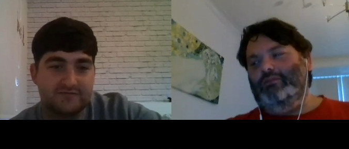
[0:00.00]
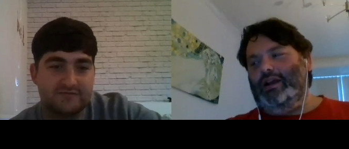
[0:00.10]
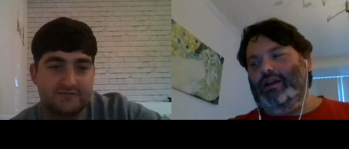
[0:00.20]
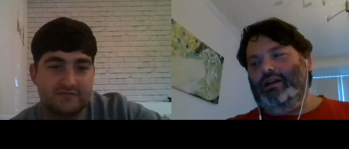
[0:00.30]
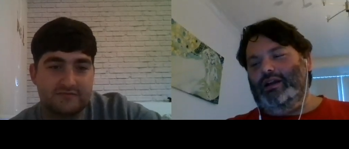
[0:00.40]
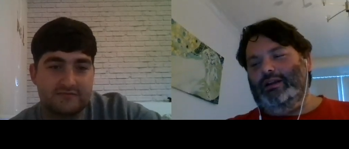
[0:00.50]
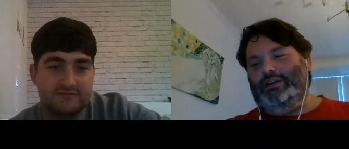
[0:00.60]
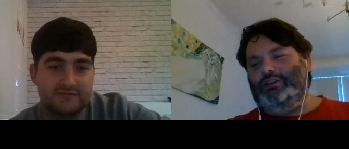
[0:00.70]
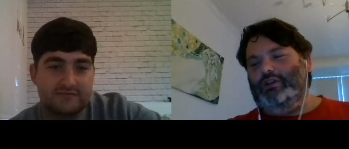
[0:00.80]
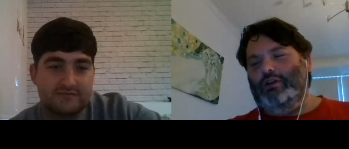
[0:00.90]
Speaker 1: my
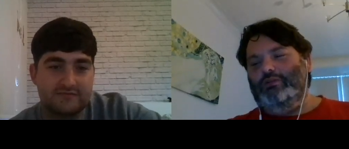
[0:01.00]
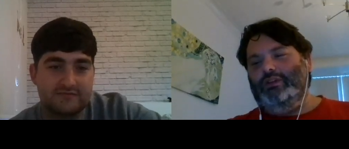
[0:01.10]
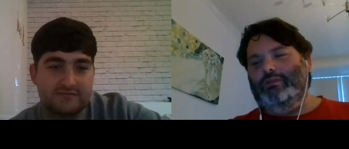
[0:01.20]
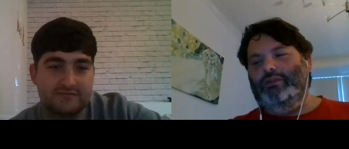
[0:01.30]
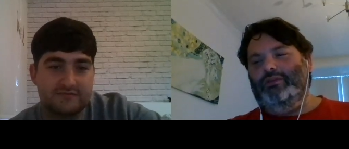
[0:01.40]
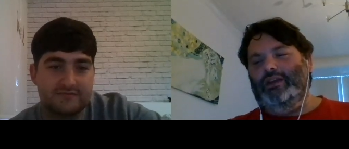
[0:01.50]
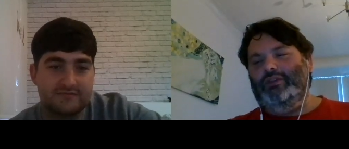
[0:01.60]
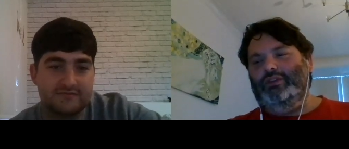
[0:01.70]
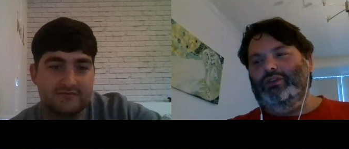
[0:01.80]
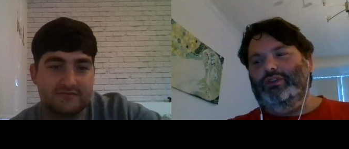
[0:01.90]
actual ultimate
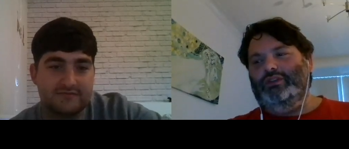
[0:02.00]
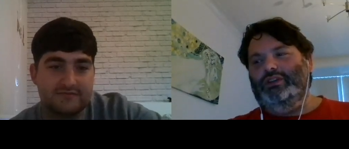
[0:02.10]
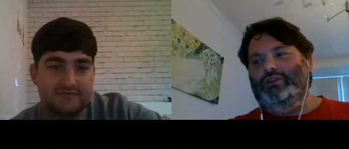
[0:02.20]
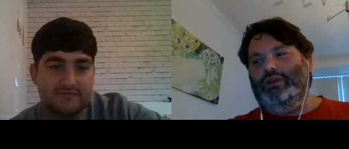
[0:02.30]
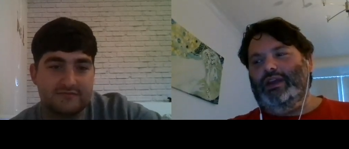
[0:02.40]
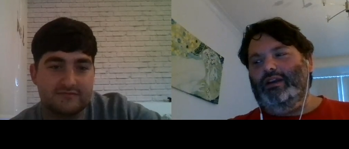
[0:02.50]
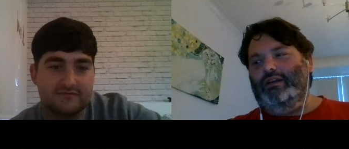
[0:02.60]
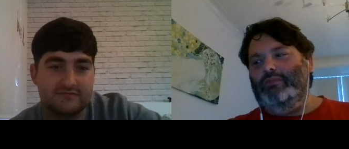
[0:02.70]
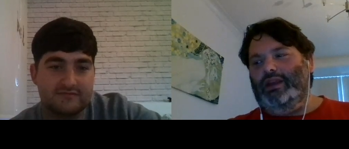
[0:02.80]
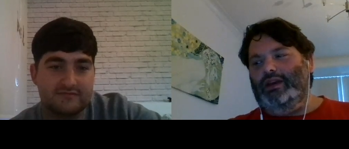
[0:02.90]
favorite sauce, and you don't get it
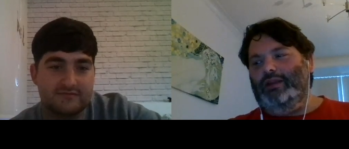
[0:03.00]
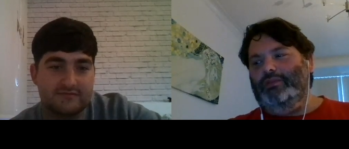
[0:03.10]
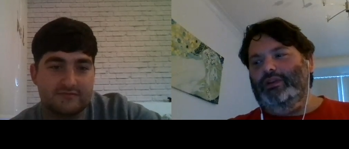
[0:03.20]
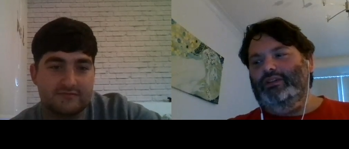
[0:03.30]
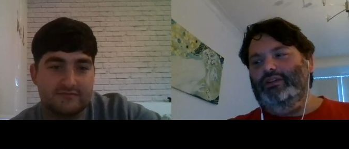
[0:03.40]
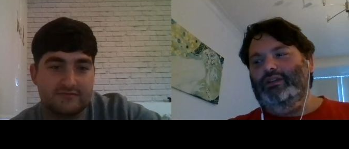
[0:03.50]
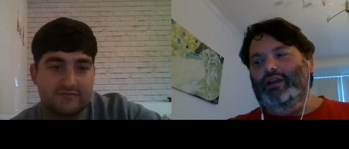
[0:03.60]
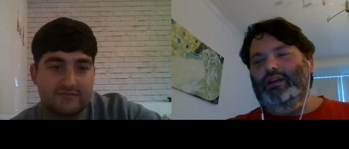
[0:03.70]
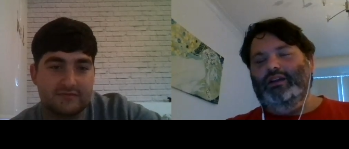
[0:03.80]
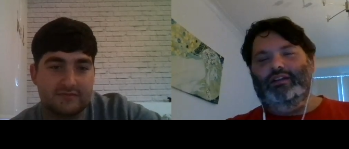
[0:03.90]
in many places,
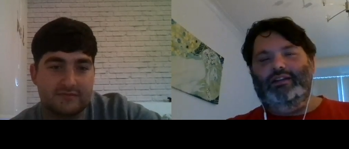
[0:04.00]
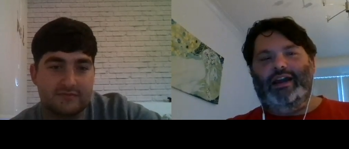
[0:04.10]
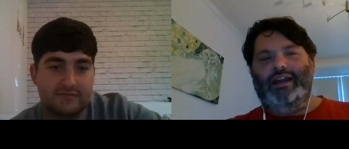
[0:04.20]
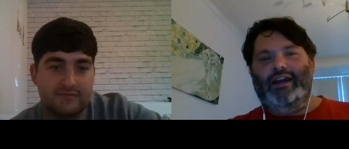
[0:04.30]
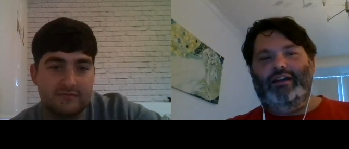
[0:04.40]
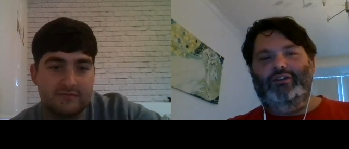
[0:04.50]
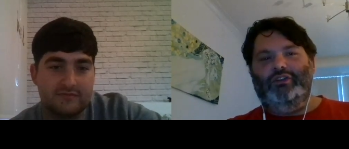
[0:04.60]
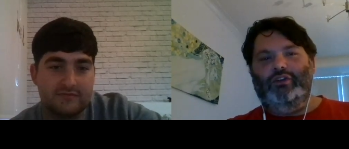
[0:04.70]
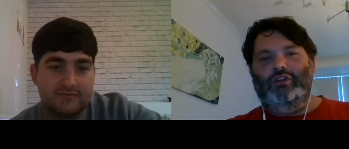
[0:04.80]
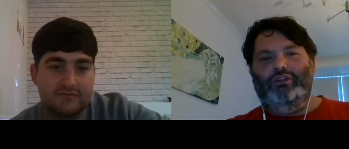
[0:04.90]
is a Diane
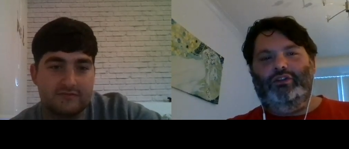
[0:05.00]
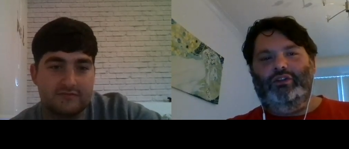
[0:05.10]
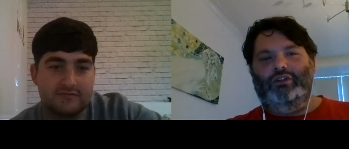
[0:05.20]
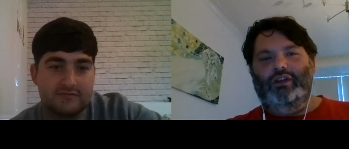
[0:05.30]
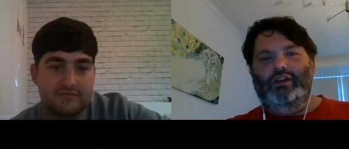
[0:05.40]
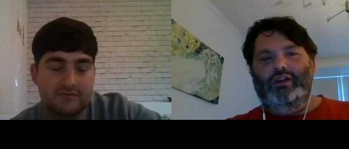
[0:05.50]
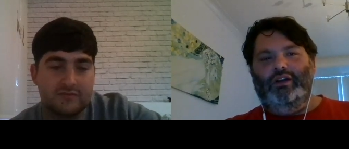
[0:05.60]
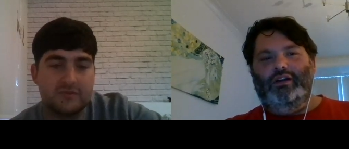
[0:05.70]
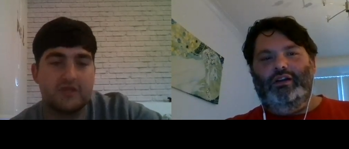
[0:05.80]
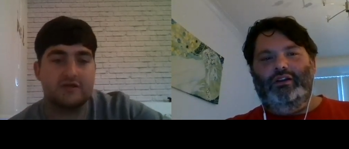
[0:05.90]
sauce.
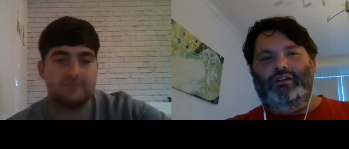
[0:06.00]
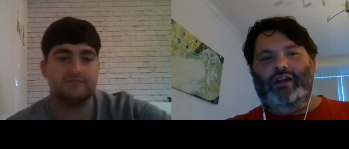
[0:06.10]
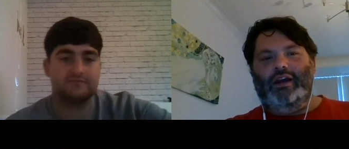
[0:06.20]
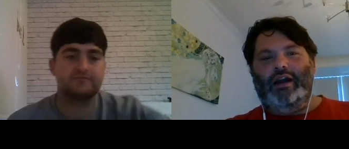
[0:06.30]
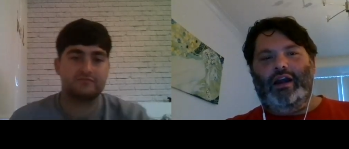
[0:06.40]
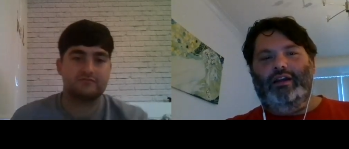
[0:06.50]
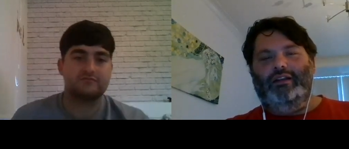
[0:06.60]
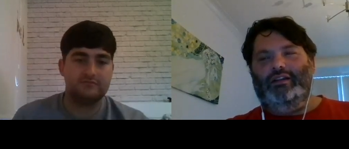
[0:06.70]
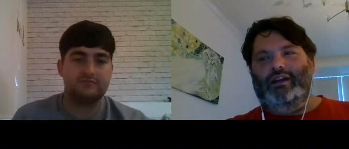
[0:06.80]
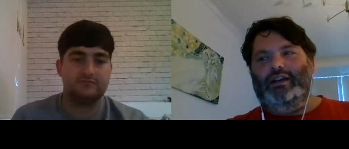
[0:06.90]
Right. It's a
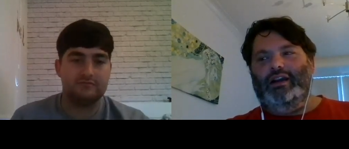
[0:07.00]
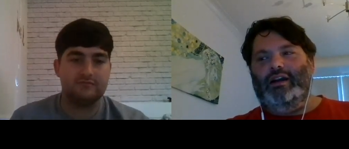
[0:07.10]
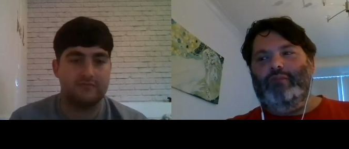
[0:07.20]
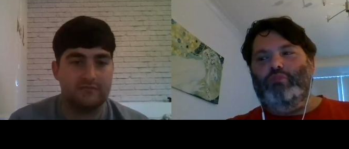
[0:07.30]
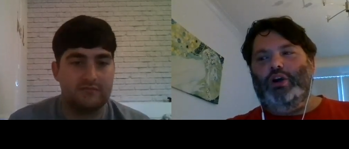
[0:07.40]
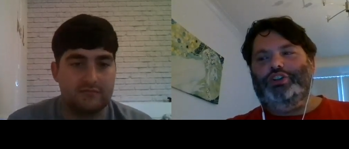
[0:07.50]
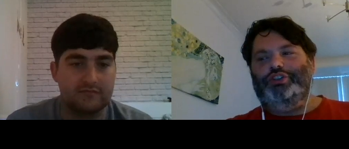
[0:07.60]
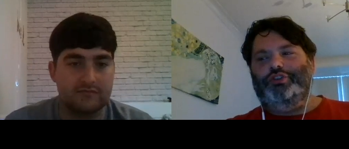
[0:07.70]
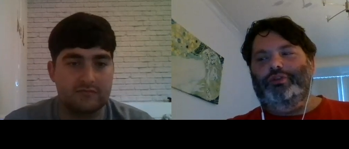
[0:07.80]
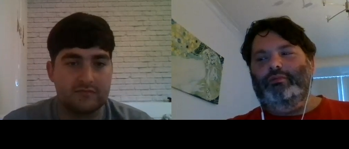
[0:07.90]
it's like a
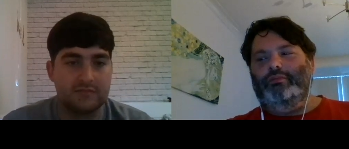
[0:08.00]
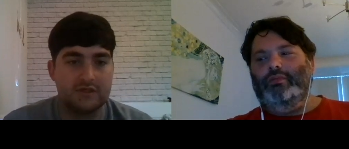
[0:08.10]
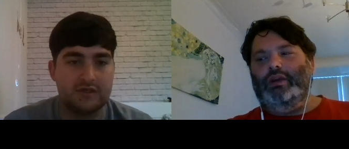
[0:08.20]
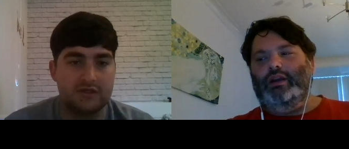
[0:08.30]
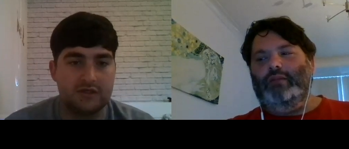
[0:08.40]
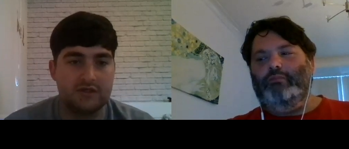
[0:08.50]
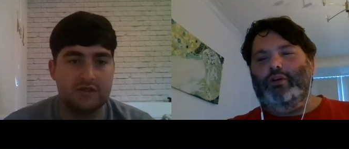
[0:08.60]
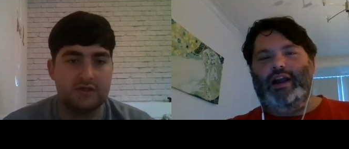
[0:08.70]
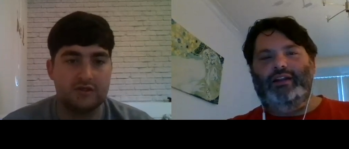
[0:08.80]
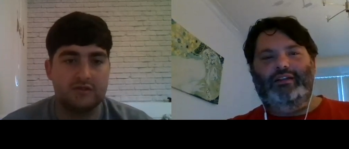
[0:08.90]
mushroom
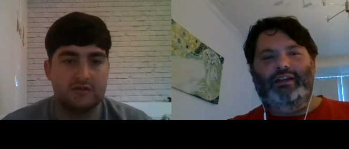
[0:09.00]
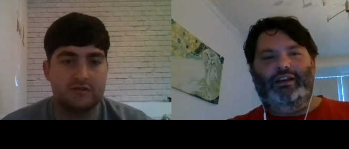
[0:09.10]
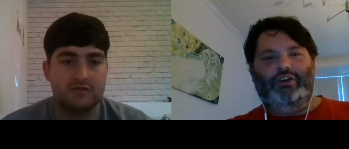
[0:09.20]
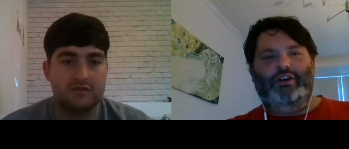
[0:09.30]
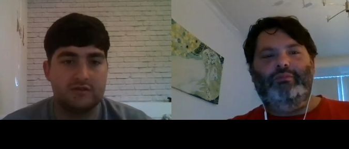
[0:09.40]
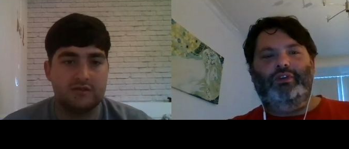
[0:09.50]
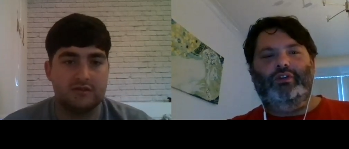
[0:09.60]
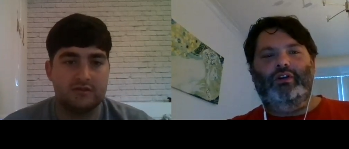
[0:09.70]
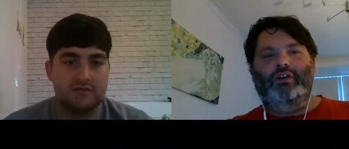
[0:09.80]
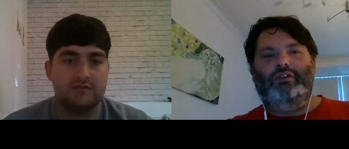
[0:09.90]
brandy cream
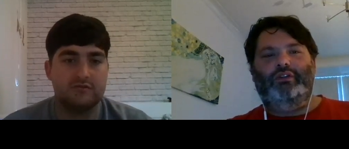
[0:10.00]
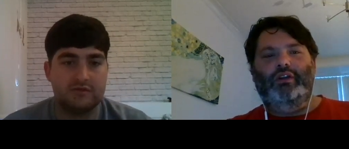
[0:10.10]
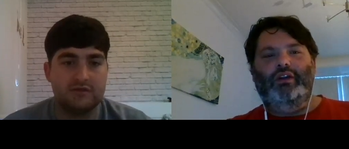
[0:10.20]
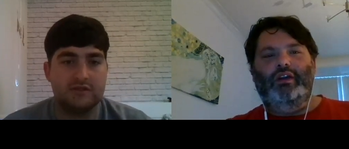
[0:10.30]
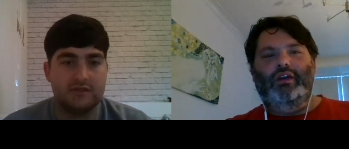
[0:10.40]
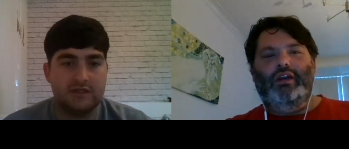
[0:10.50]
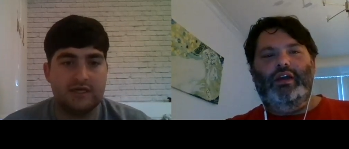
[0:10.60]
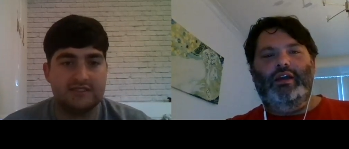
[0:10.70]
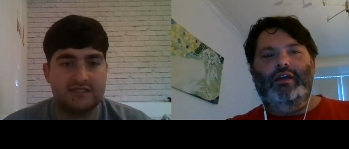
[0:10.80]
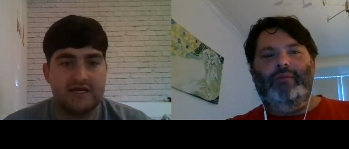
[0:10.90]
sauce.
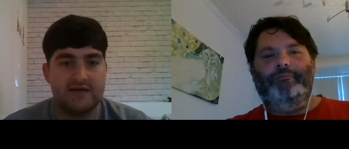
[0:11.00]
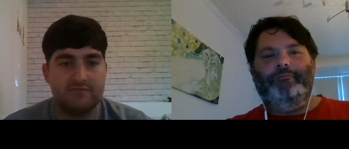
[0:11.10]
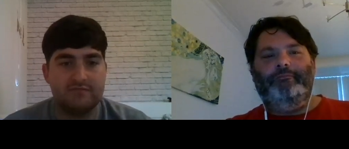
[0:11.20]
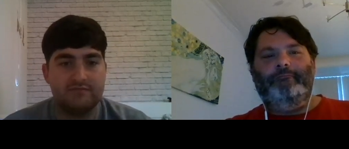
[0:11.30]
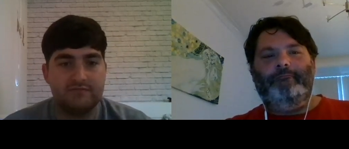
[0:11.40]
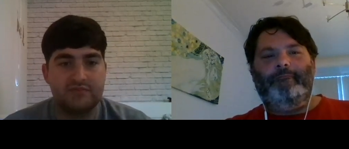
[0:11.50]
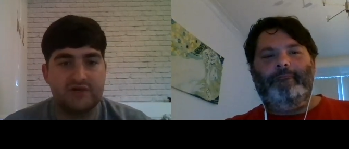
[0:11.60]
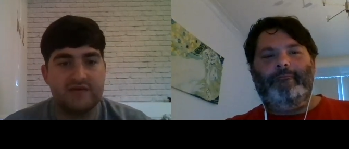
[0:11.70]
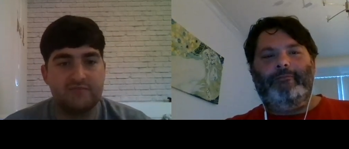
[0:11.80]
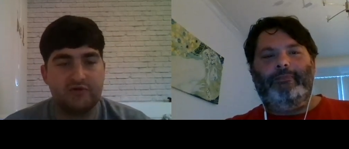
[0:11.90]
That's um, um
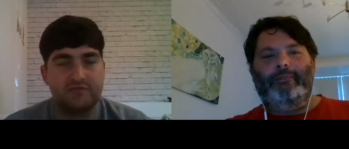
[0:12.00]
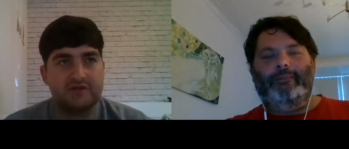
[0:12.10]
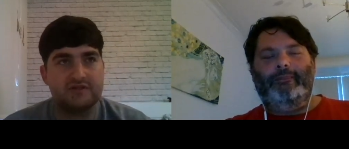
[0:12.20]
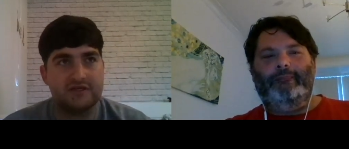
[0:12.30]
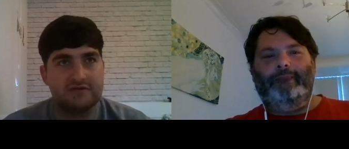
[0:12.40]
Speaker 2: pretty popular down